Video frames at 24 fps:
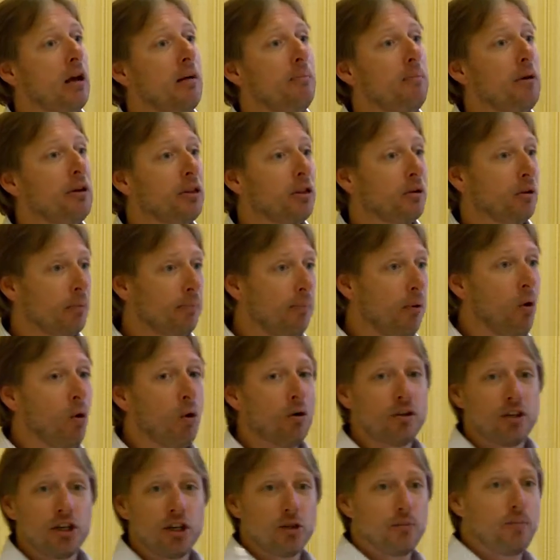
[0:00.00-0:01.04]
But the
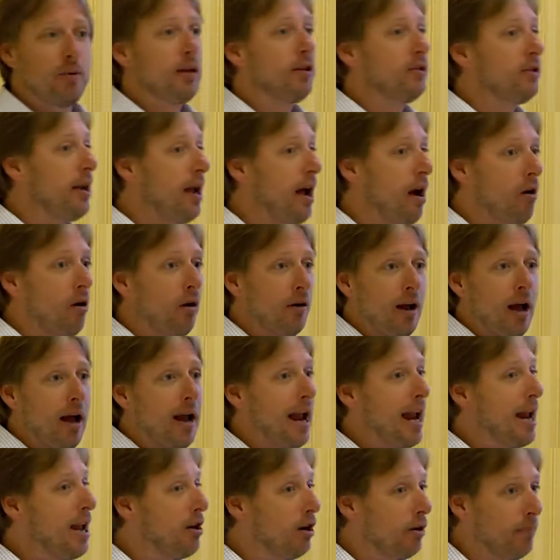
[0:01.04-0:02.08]
reports it spits out are
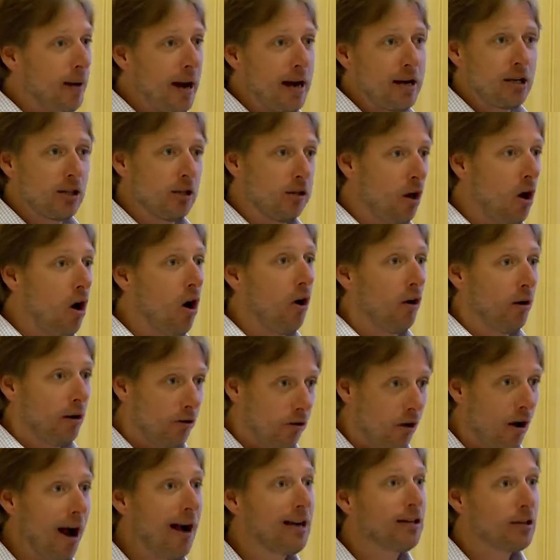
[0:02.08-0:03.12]
not 800 pages long.
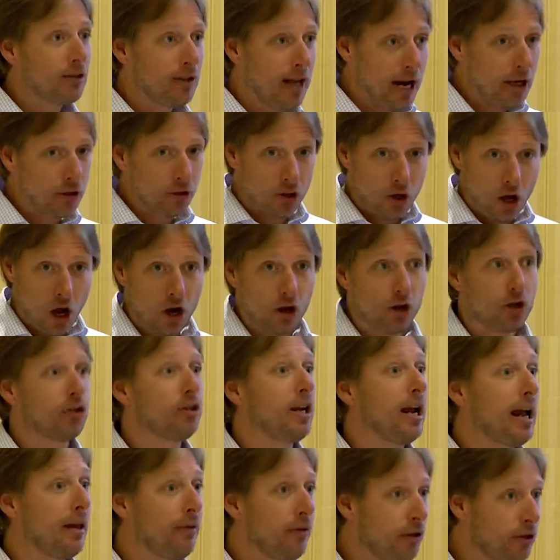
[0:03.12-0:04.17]
Clients can actually
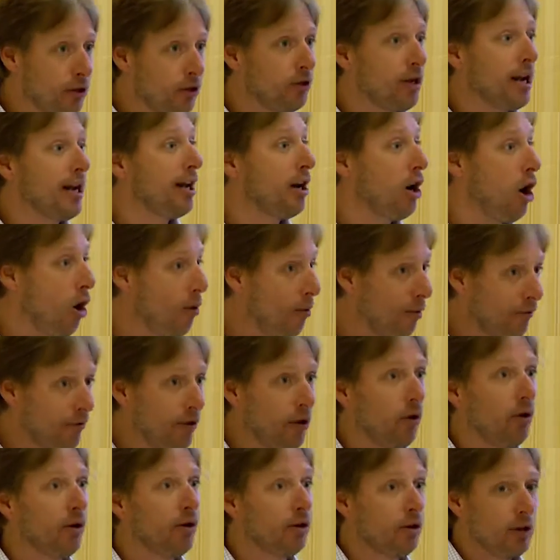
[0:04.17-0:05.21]
understand this and take it home and
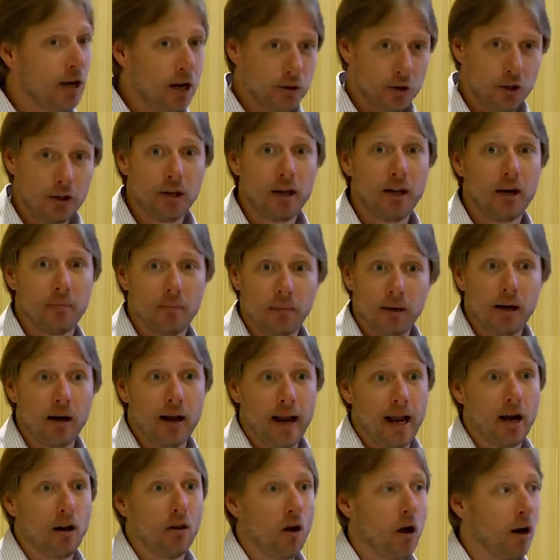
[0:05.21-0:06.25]
feel it and touch it and get a
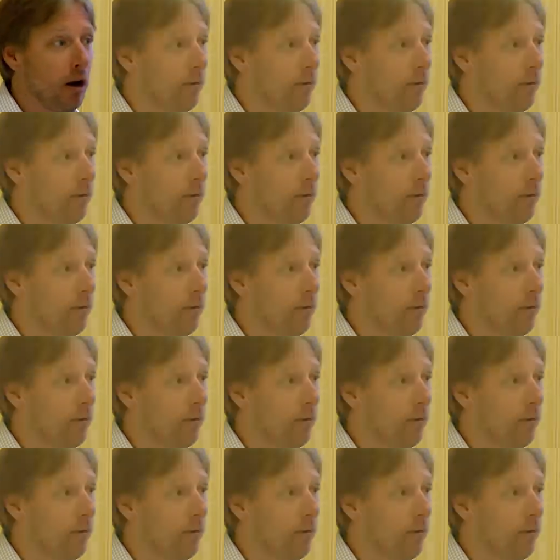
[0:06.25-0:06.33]
handle on